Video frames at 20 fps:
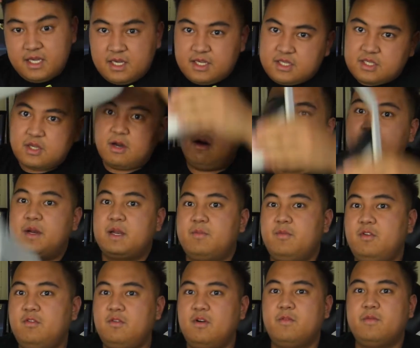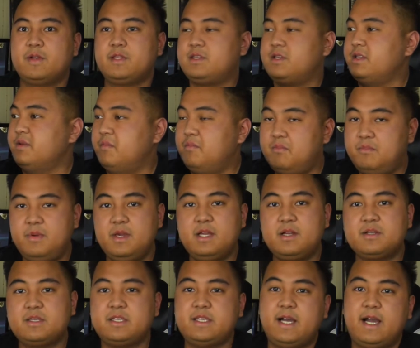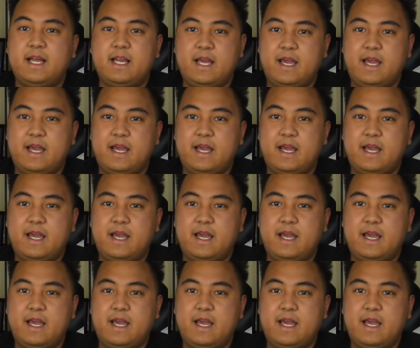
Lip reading: so I'm going to move over to the bigger side I